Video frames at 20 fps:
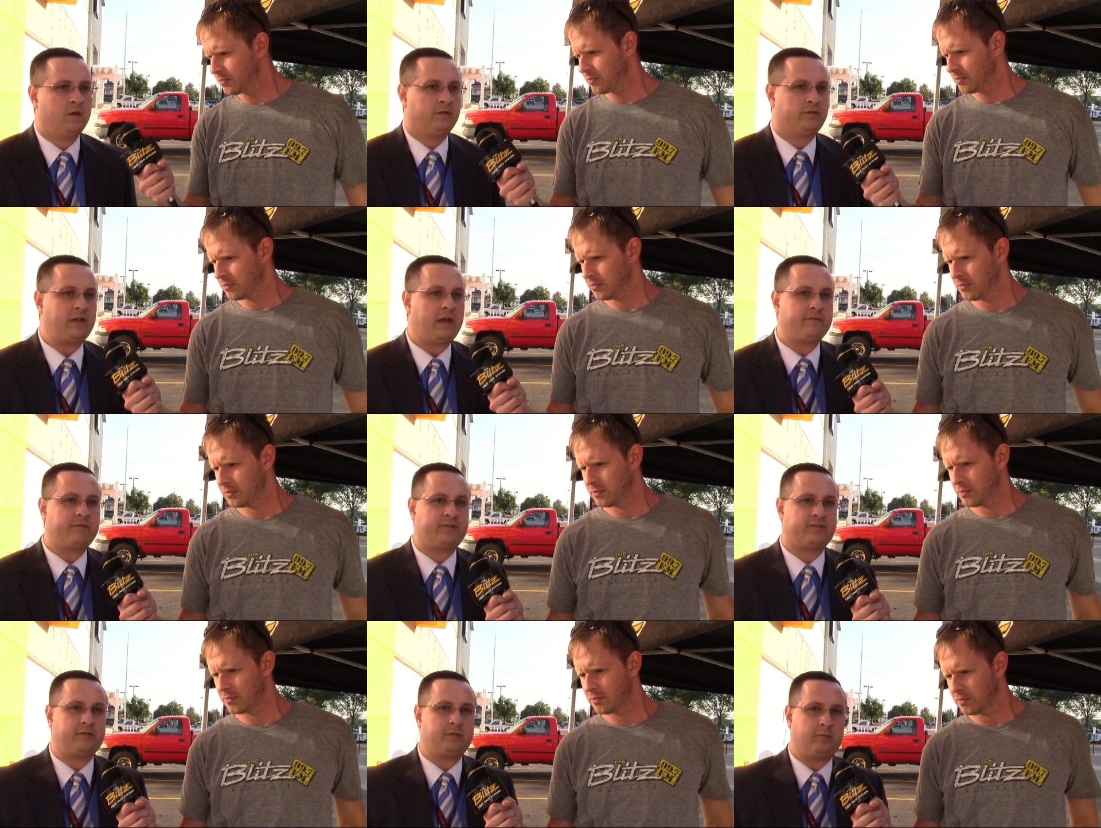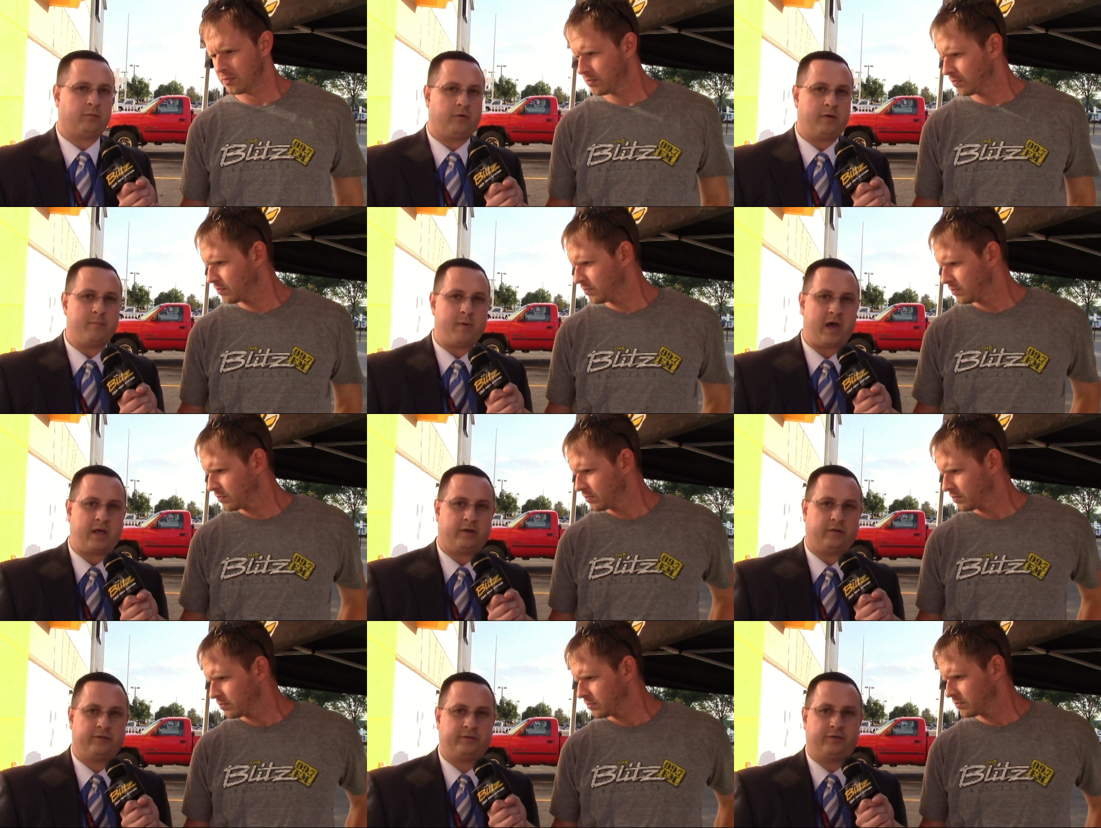Speaker 1: So obviously we
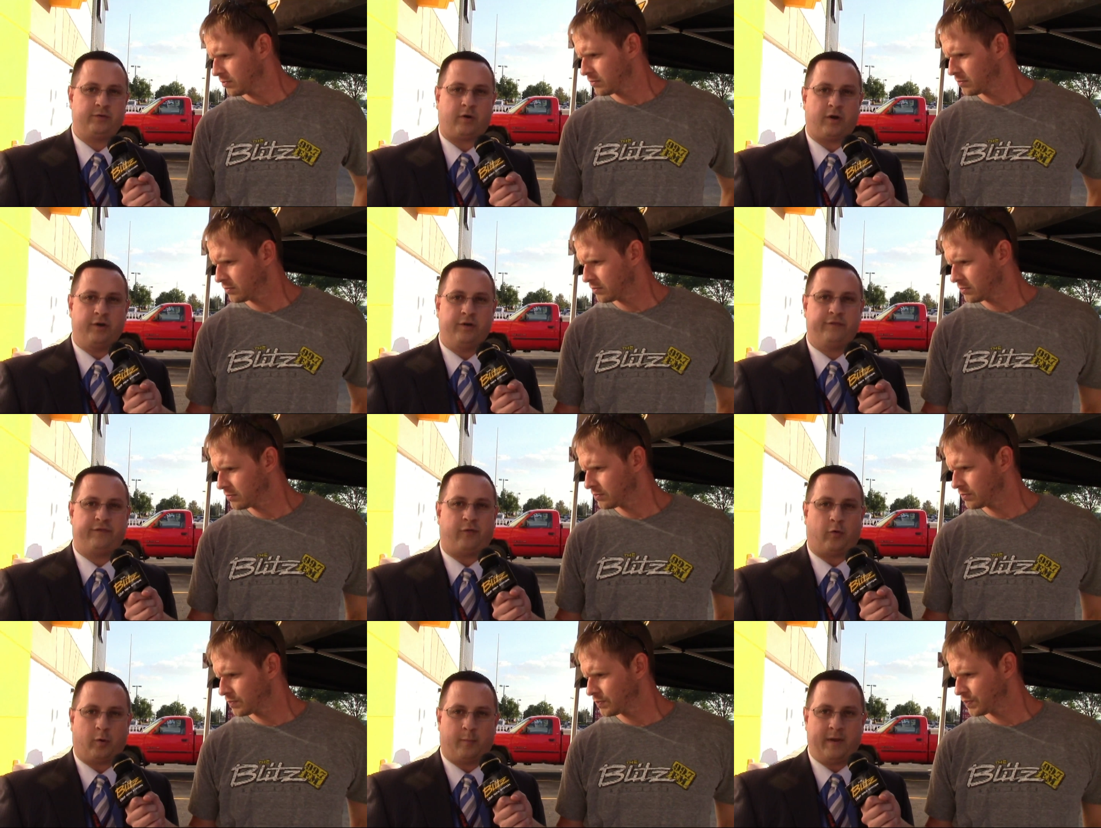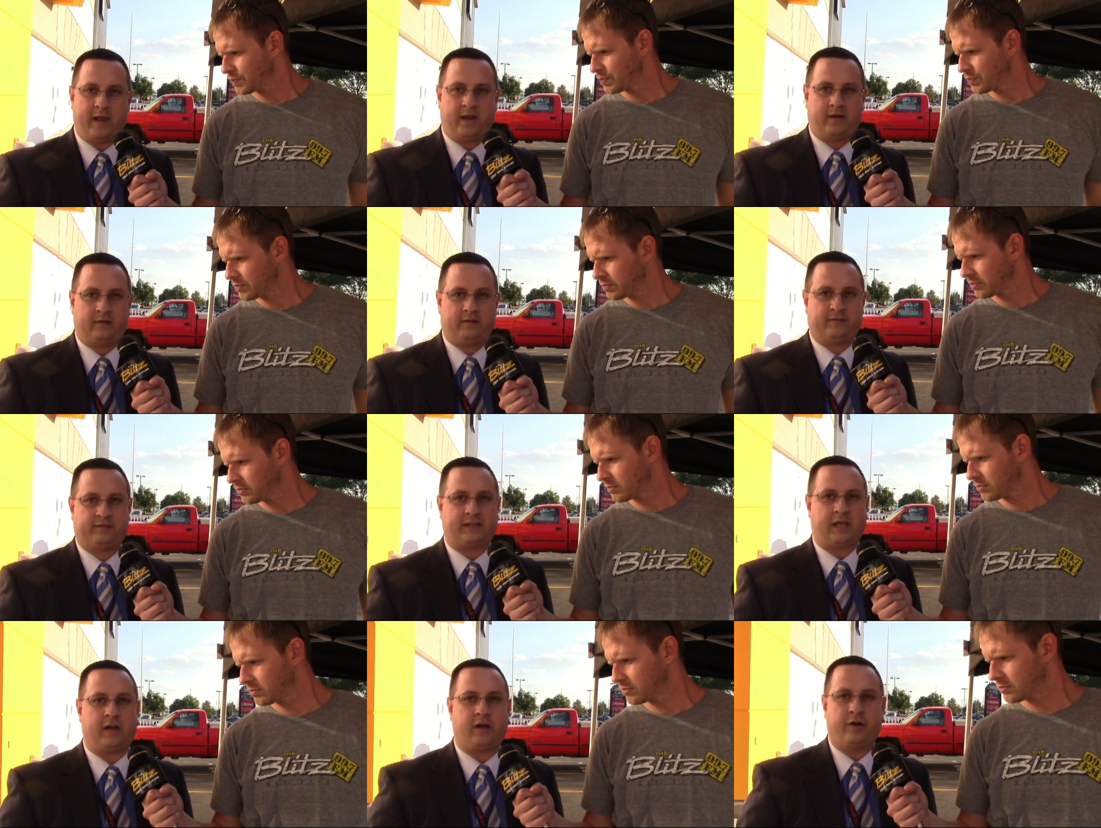remodeled to our new format.
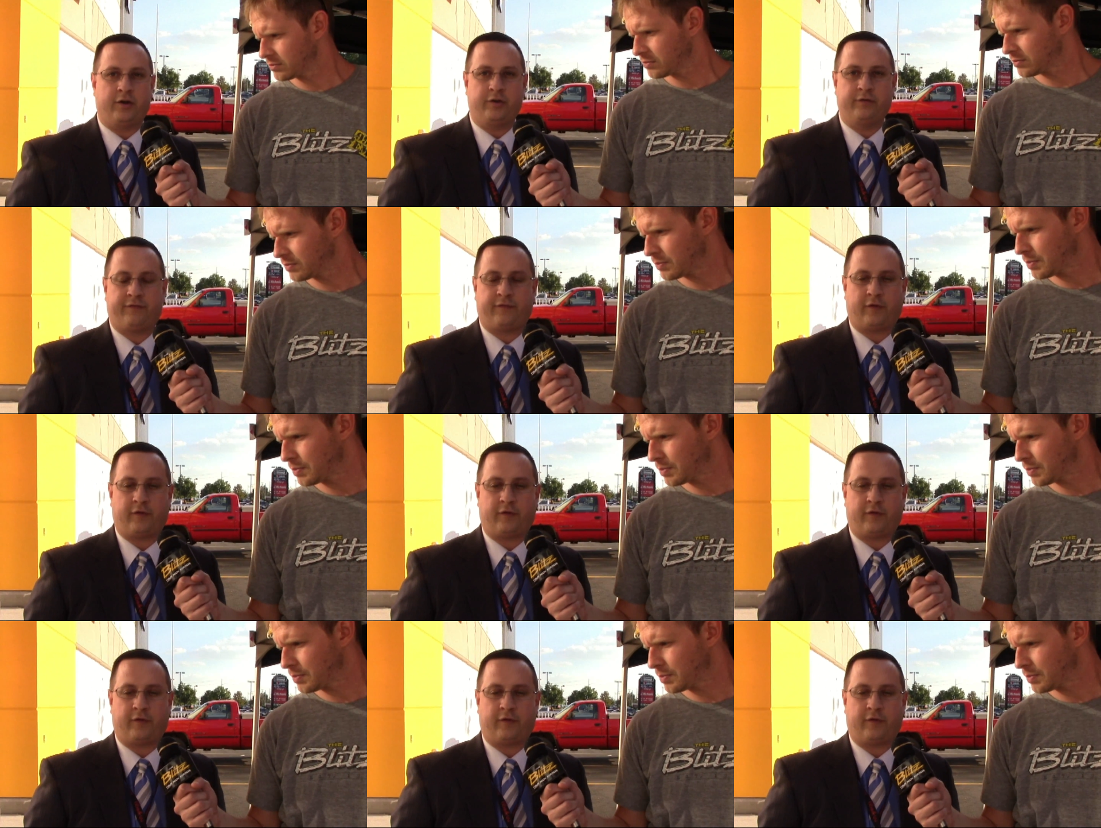It's got our new